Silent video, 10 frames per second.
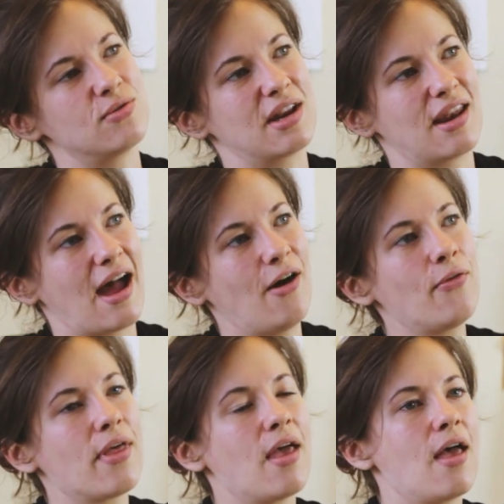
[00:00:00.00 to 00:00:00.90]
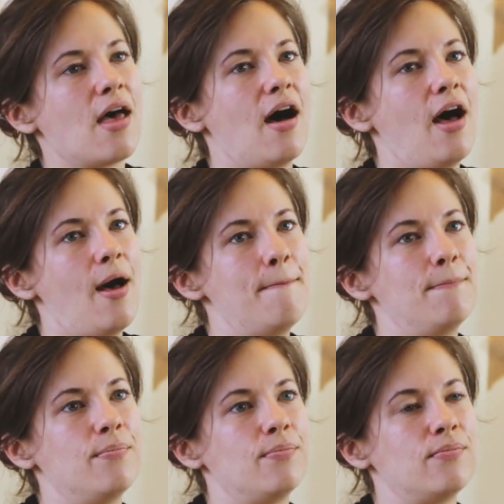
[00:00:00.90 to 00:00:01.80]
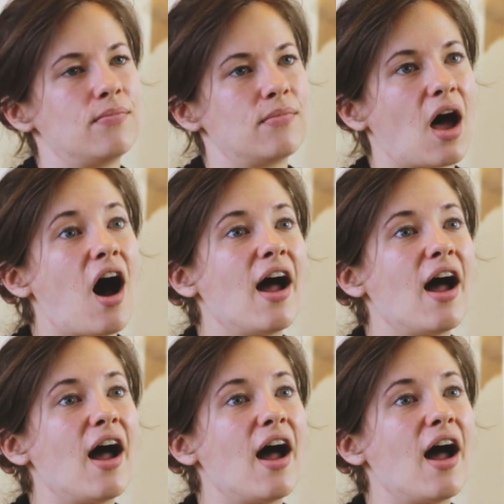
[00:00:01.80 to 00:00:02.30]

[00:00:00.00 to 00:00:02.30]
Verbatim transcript: doing now. Um,